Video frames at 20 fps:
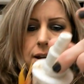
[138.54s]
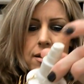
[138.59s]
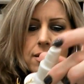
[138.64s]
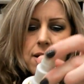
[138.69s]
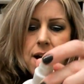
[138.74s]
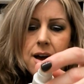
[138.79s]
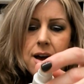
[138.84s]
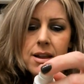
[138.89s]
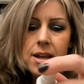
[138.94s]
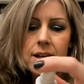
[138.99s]
a
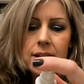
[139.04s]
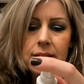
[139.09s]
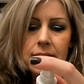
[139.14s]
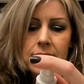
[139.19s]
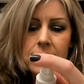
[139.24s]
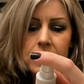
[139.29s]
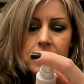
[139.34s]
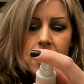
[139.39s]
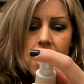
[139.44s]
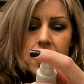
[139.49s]
lot is
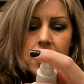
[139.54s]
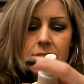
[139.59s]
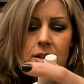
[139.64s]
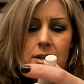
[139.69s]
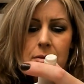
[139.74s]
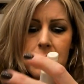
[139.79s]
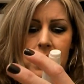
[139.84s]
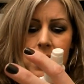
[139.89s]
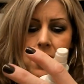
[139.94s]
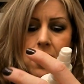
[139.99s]
this Got
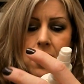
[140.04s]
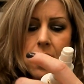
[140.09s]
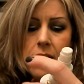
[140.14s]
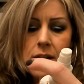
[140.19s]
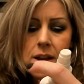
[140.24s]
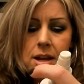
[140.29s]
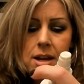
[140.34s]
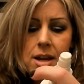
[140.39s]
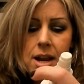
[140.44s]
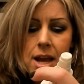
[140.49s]
To Be
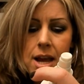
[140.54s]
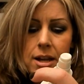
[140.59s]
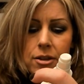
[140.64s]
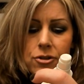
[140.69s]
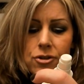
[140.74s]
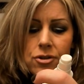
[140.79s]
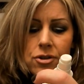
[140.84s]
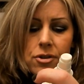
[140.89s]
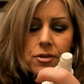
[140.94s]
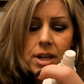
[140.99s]
Guardian
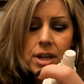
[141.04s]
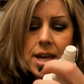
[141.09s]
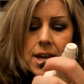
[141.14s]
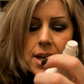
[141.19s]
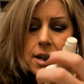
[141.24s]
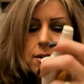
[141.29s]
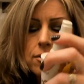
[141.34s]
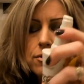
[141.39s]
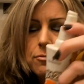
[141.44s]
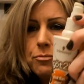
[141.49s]
Angel
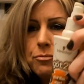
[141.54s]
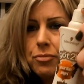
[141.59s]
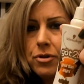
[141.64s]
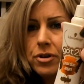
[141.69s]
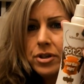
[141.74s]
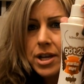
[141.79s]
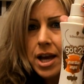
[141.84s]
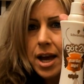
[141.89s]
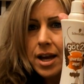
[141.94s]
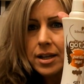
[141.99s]
Heat and
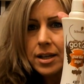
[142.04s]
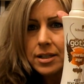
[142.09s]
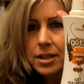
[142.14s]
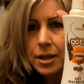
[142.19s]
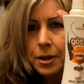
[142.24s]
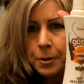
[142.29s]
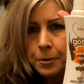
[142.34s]
Protect.